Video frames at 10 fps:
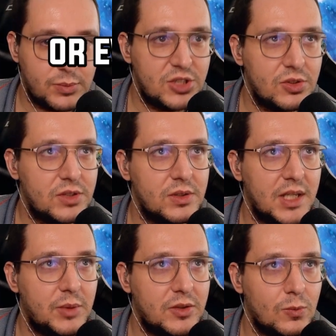sure to
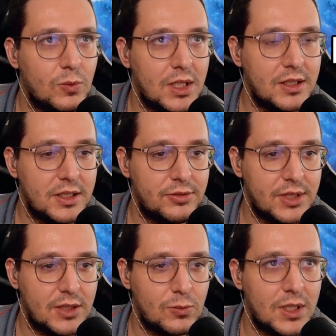name it
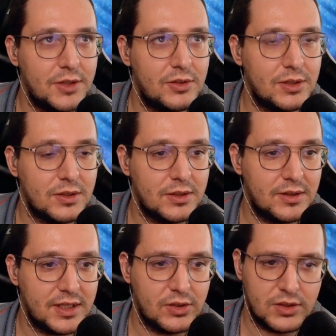file 1
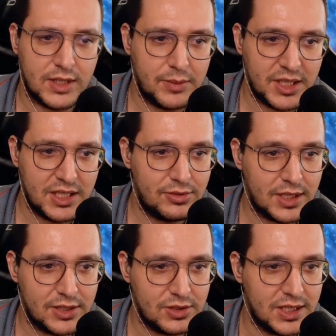to how many
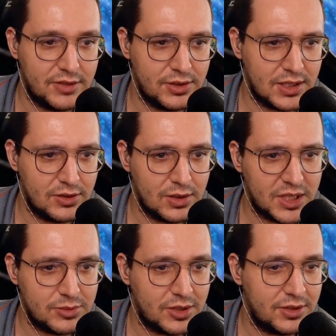files you have. You can do a
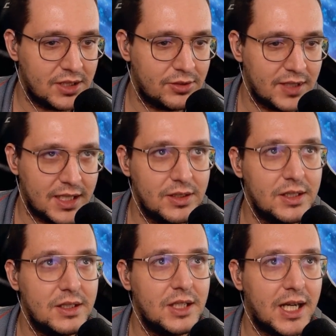maximum, I think, of 10.
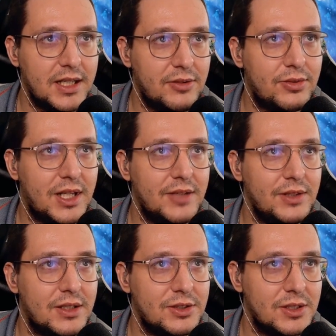I have 5
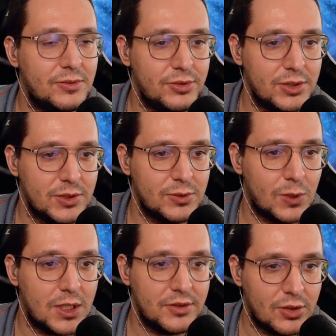now, so the first one is
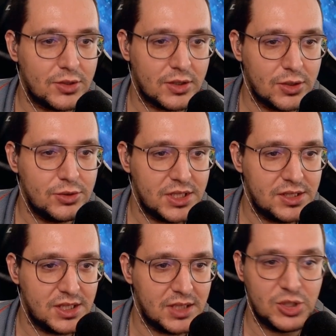
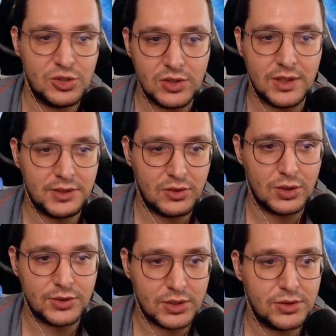1.ogg. Be sure to have
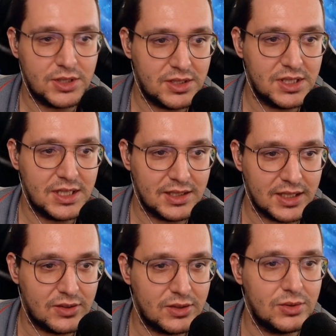the .ogg in there too.